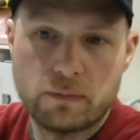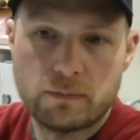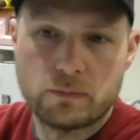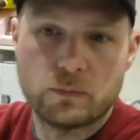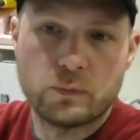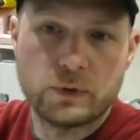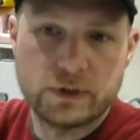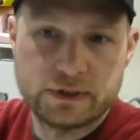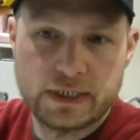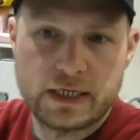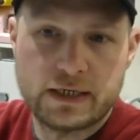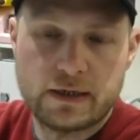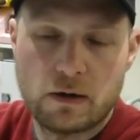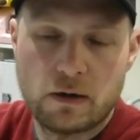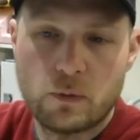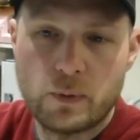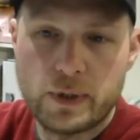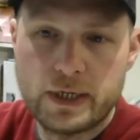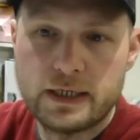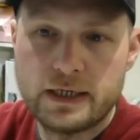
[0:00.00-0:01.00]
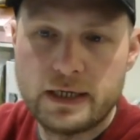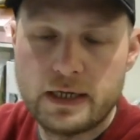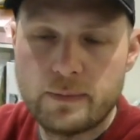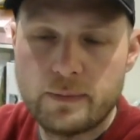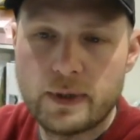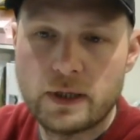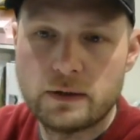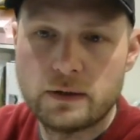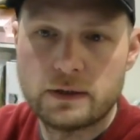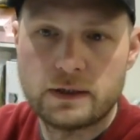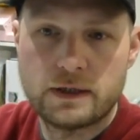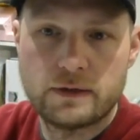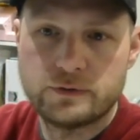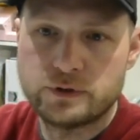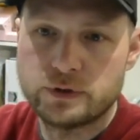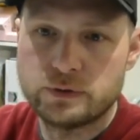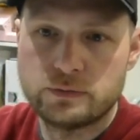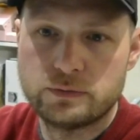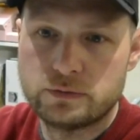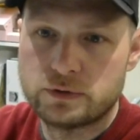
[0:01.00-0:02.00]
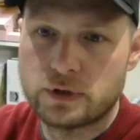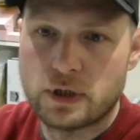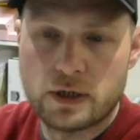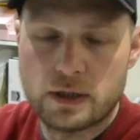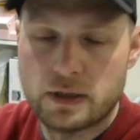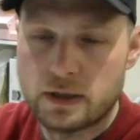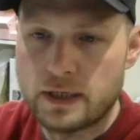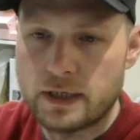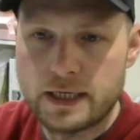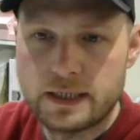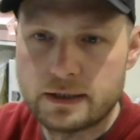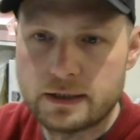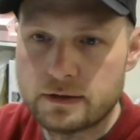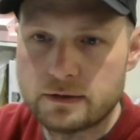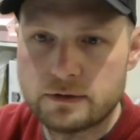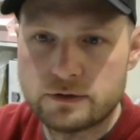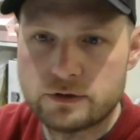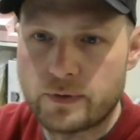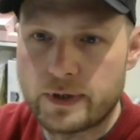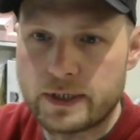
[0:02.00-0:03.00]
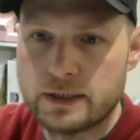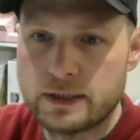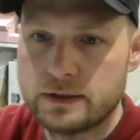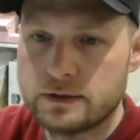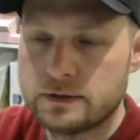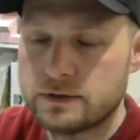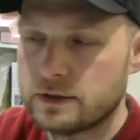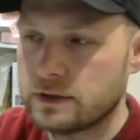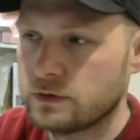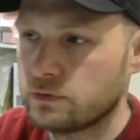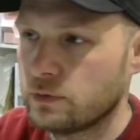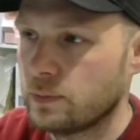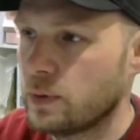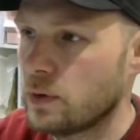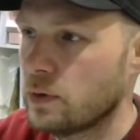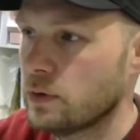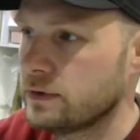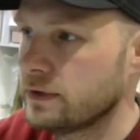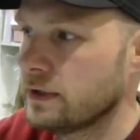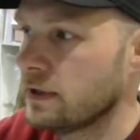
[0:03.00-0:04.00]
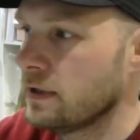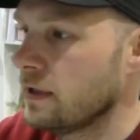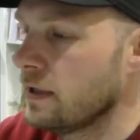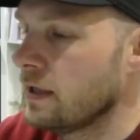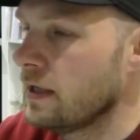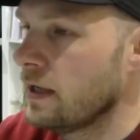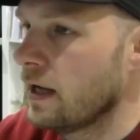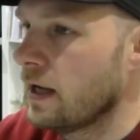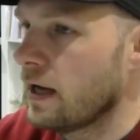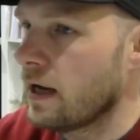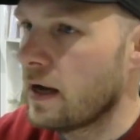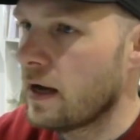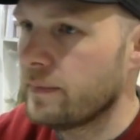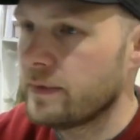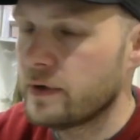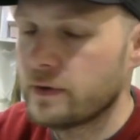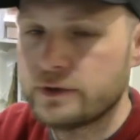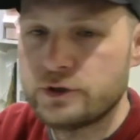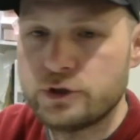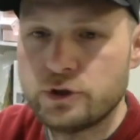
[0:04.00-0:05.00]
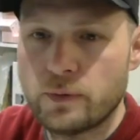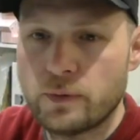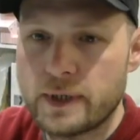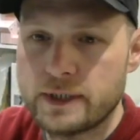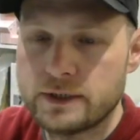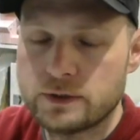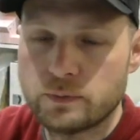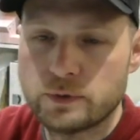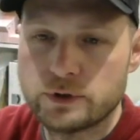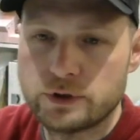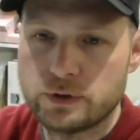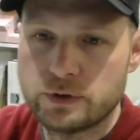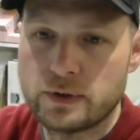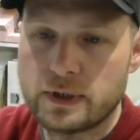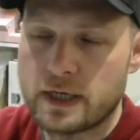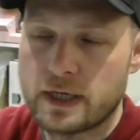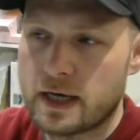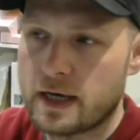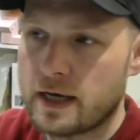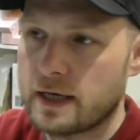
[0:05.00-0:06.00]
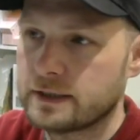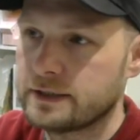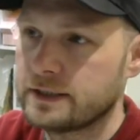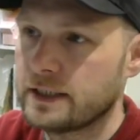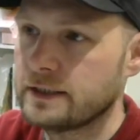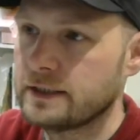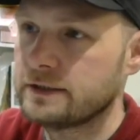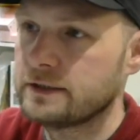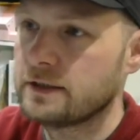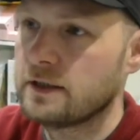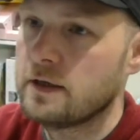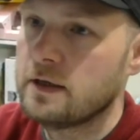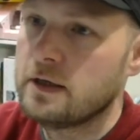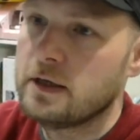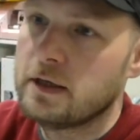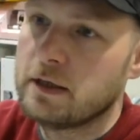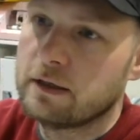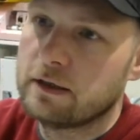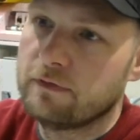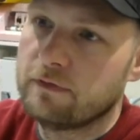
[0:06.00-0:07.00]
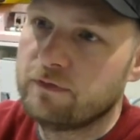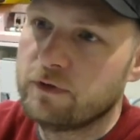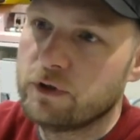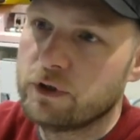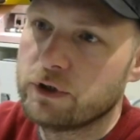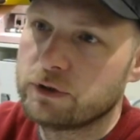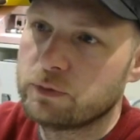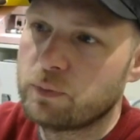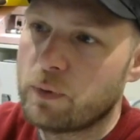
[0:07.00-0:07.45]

we send out a weekly email that gives you a link directly to this report. There are two ways in which you can get access. The first